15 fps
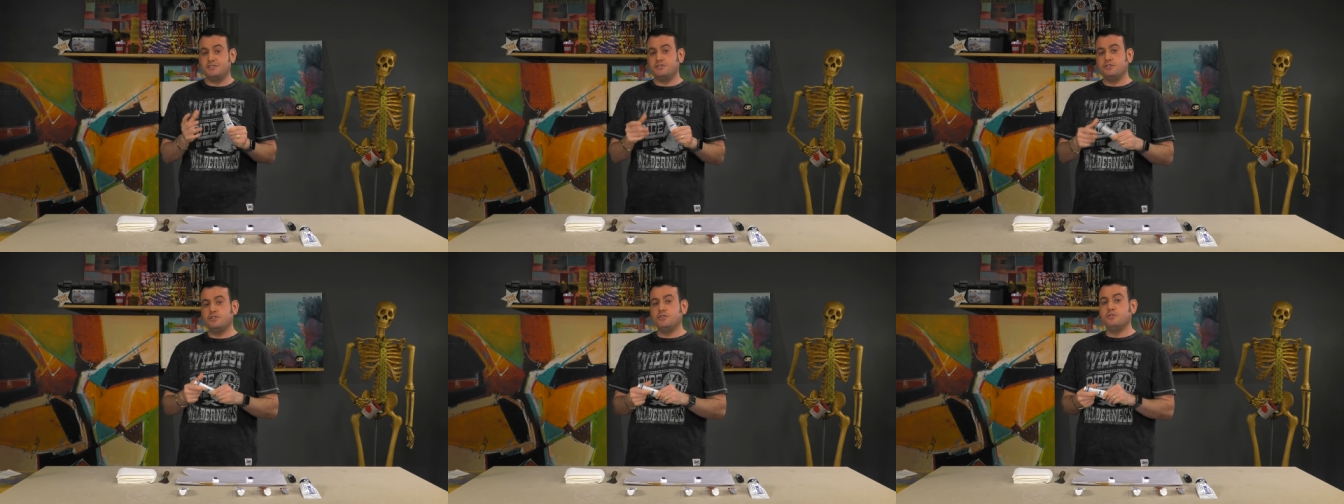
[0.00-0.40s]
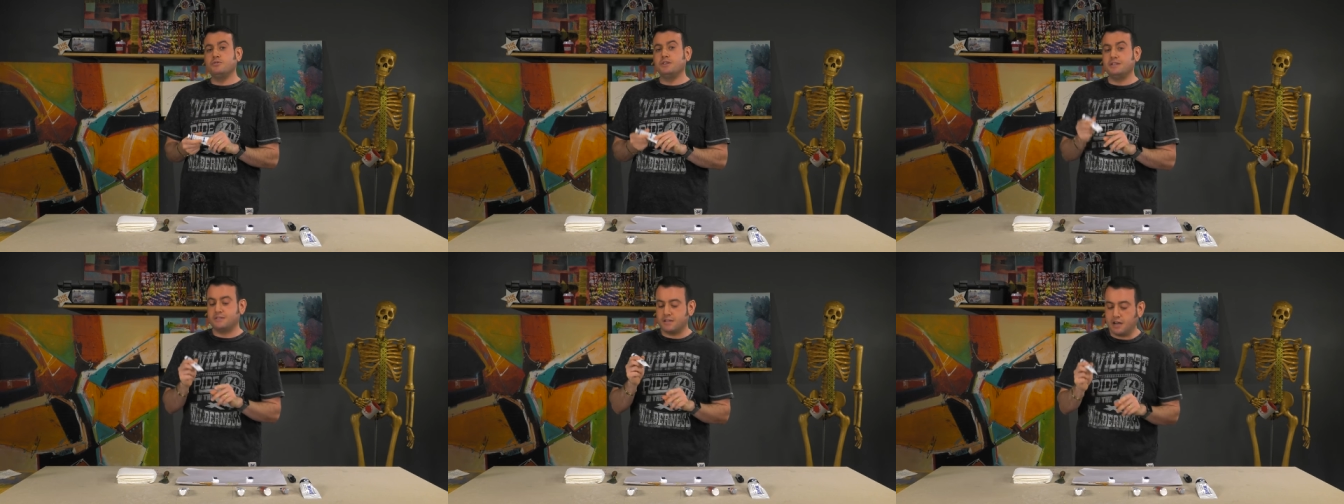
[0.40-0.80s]
to
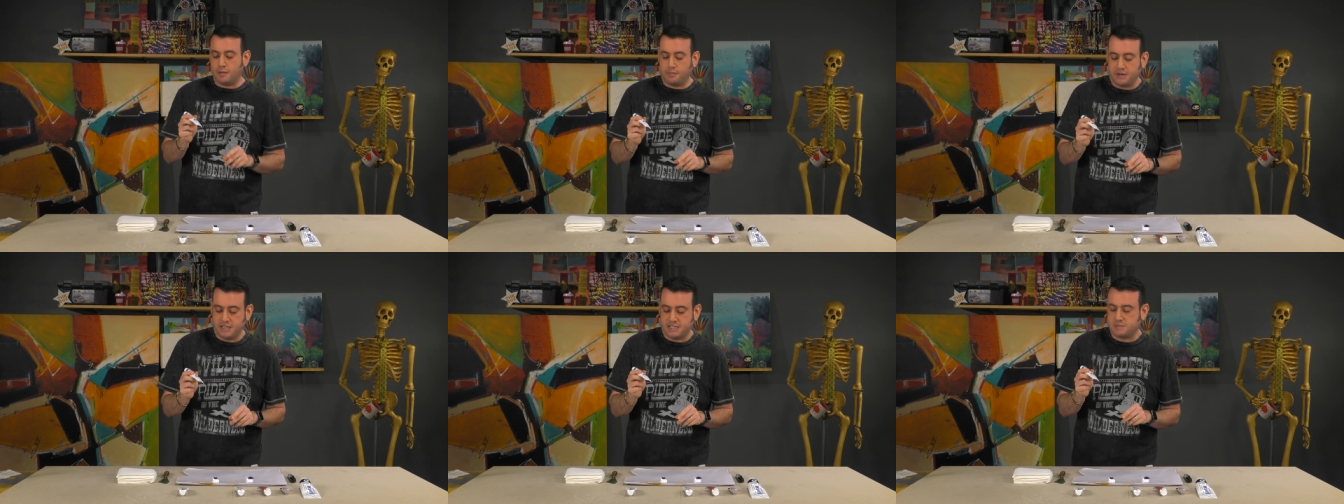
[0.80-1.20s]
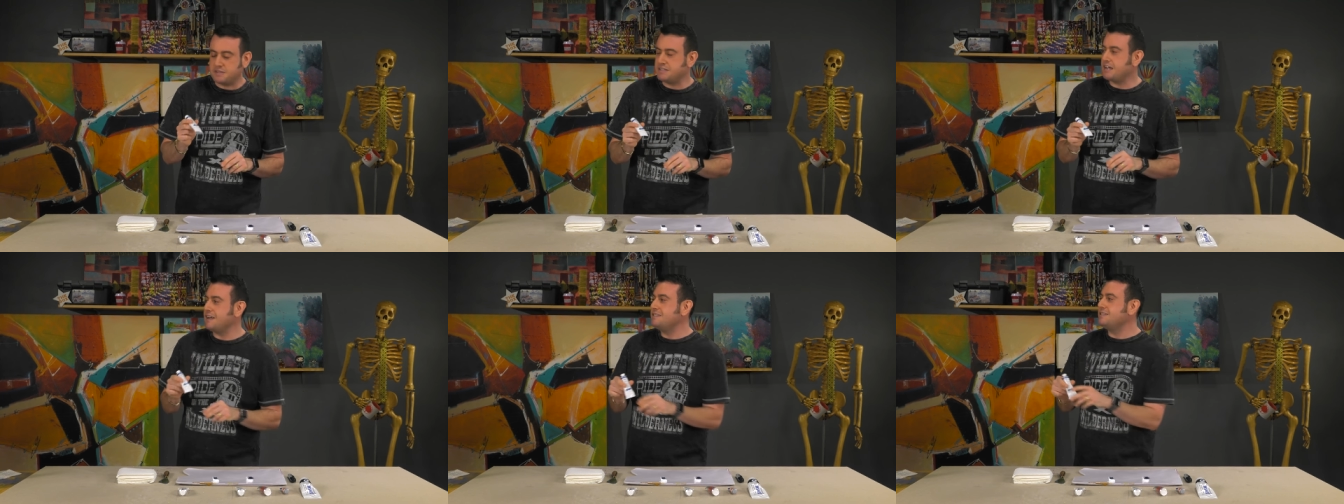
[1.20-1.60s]
these companies,
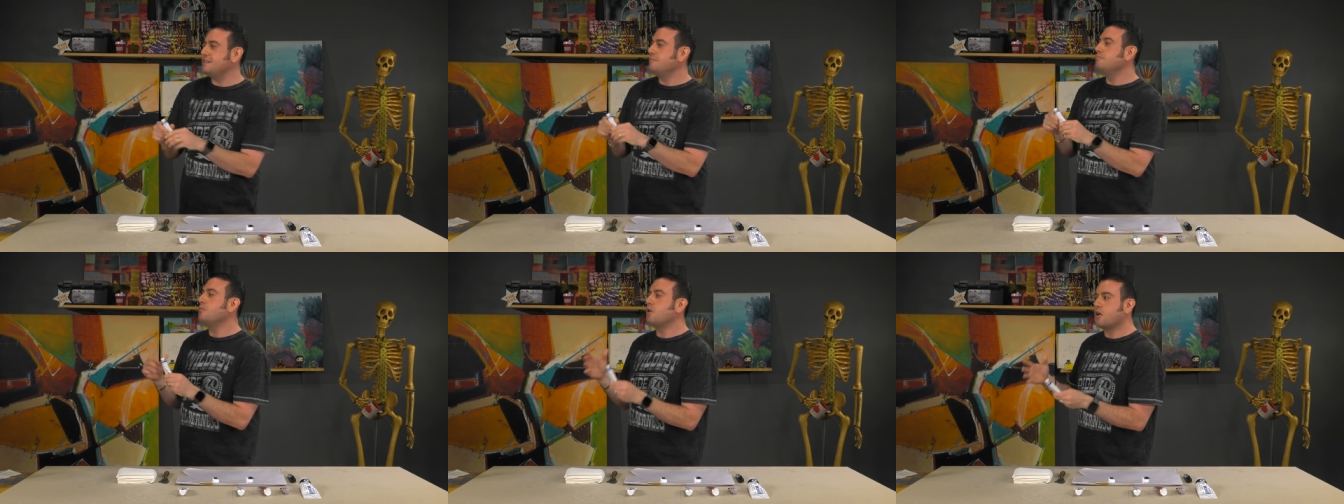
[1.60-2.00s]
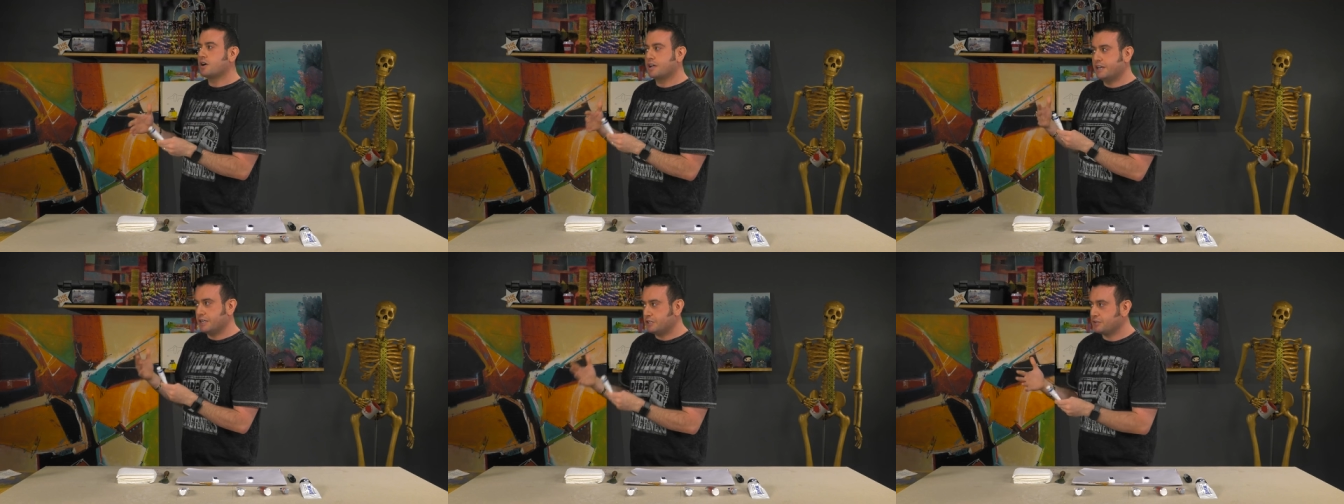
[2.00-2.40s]
besides the
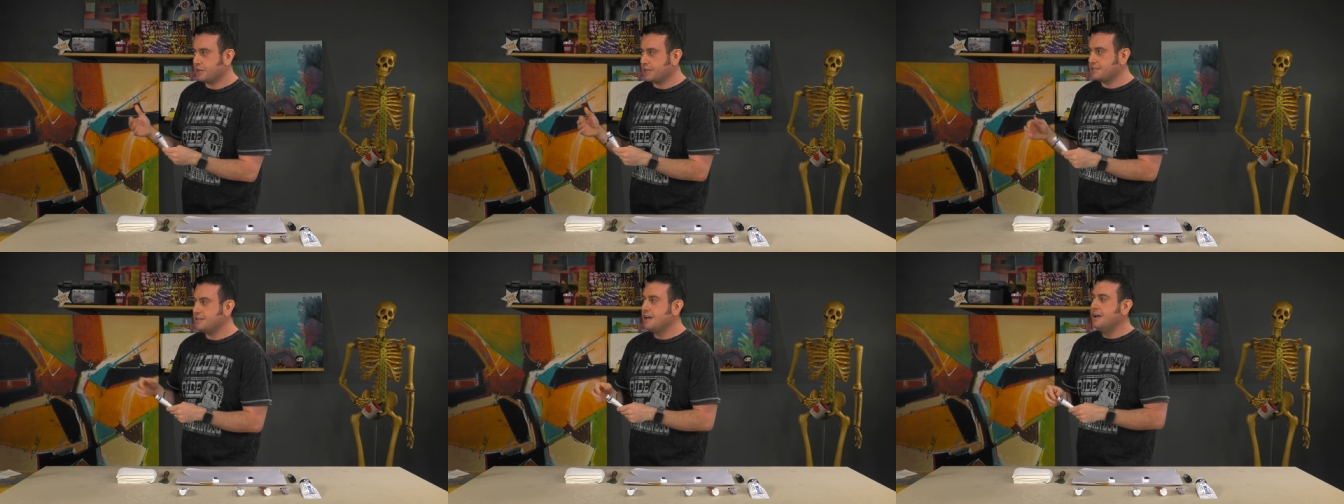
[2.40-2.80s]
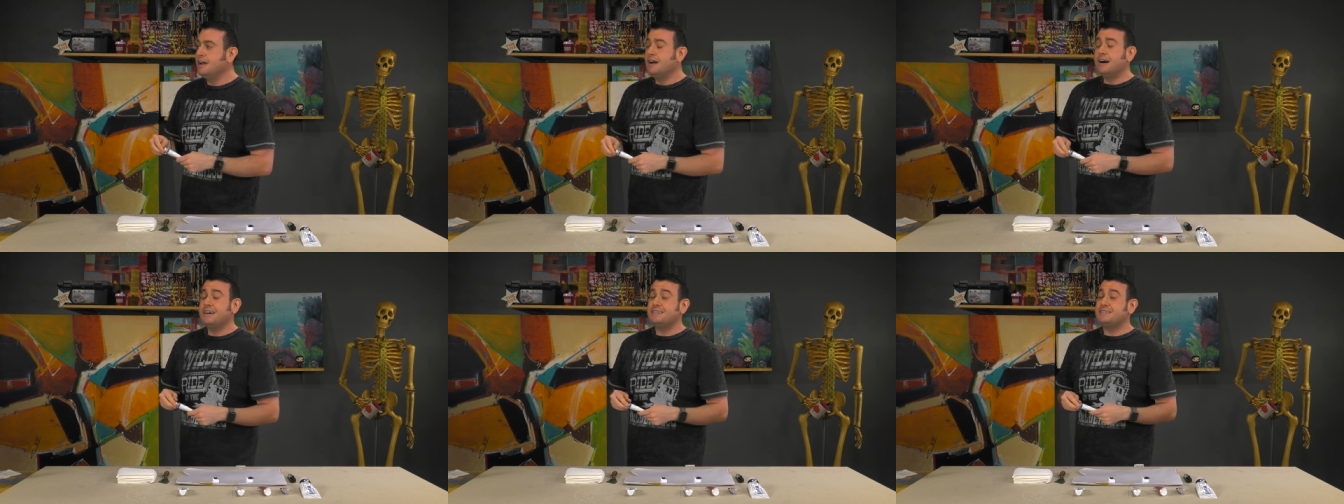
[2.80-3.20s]
marketing tricks,
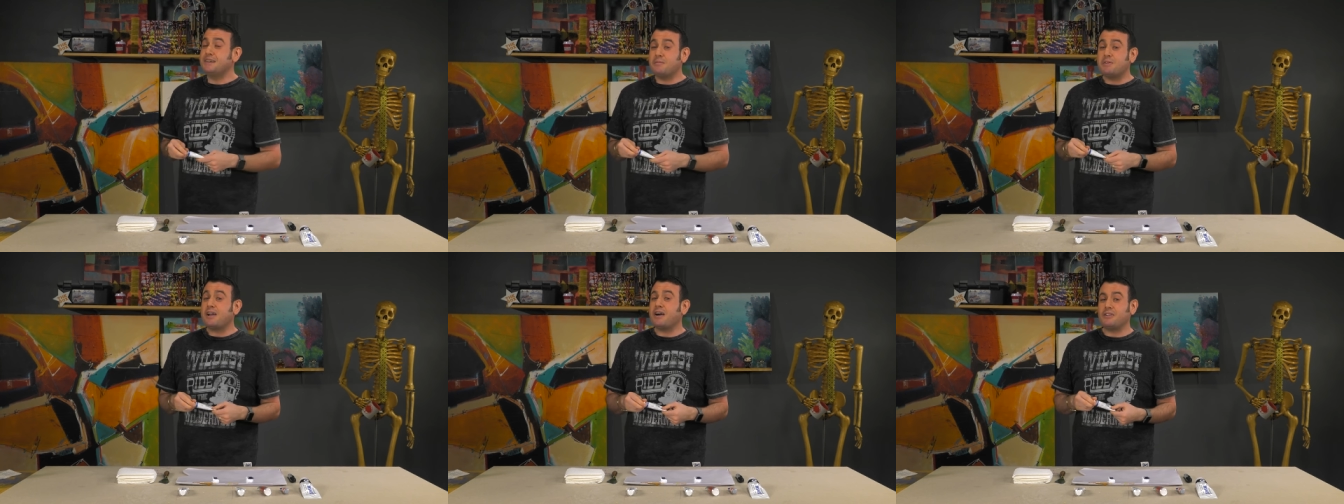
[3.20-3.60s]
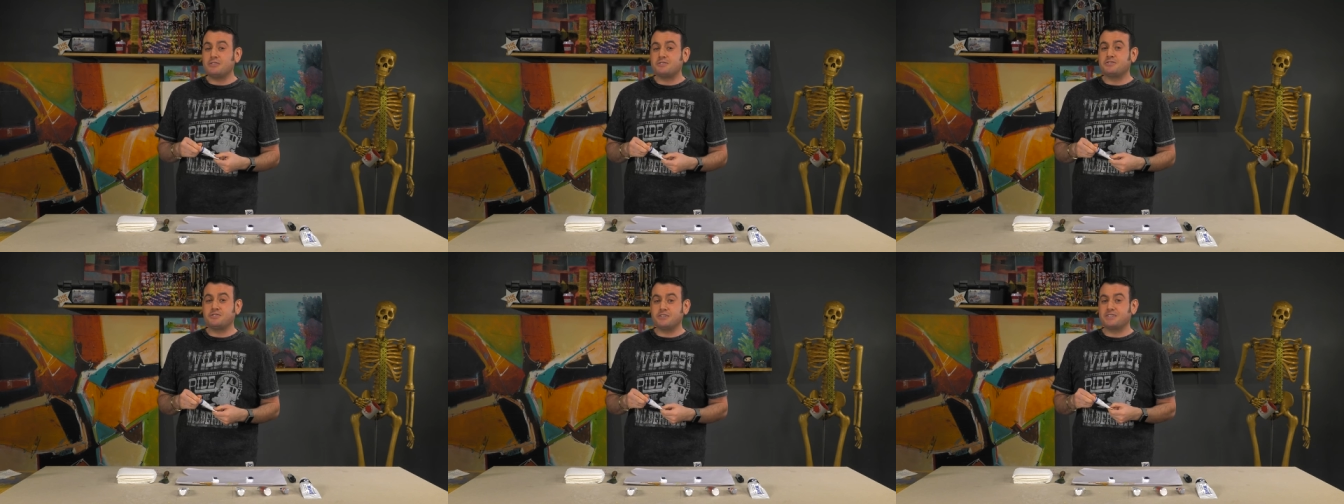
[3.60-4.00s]
some
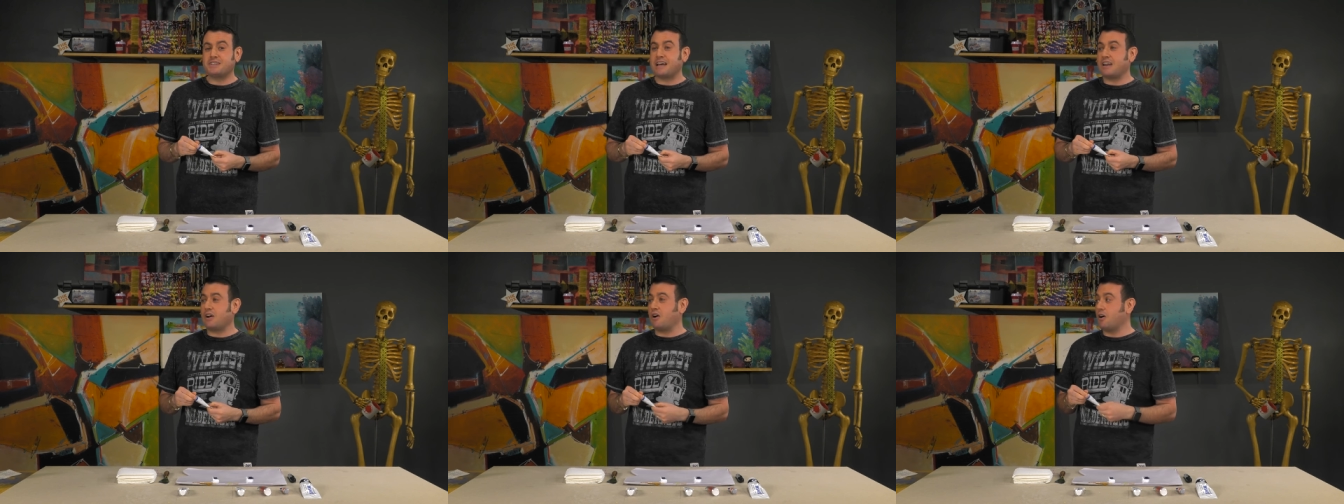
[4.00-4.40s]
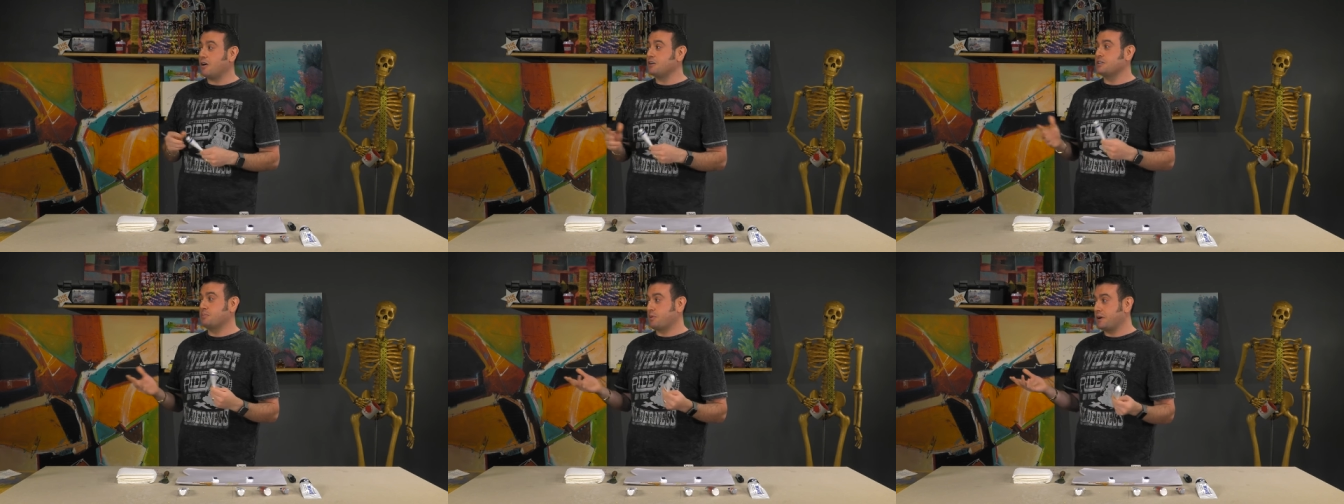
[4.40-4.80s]
colors are just kind of
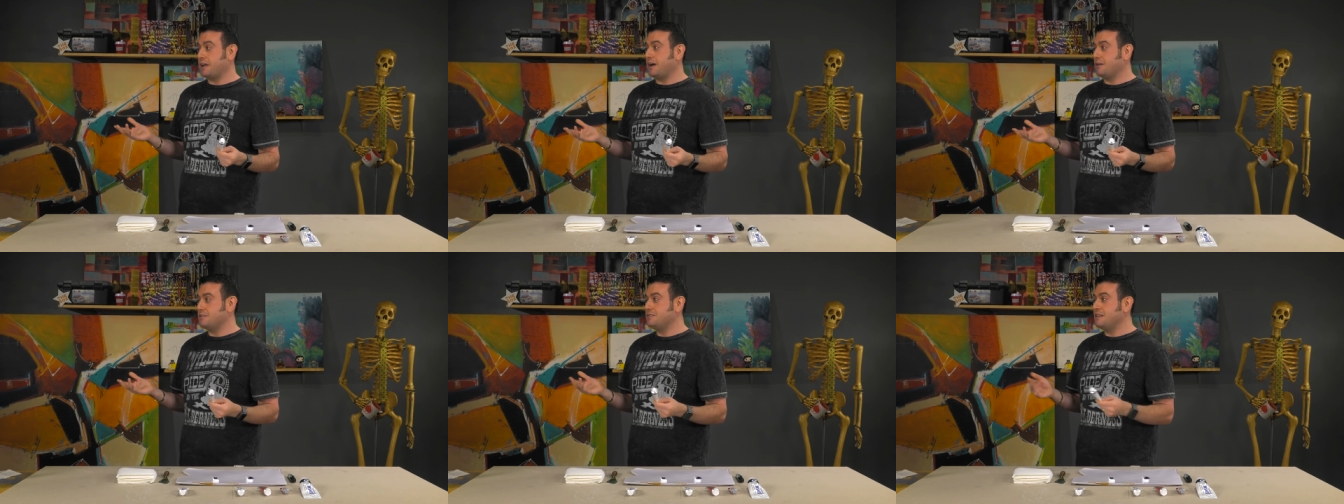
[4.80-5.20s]
hard to pronounce.